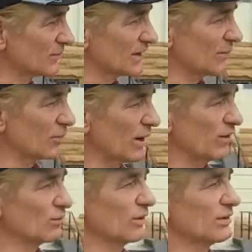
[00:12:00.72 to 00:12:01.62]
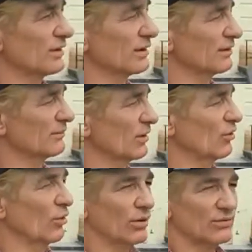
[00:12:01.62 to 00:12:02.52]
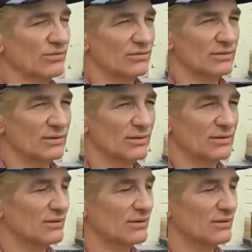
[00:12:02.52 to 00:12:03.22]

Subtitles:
come around with a horse and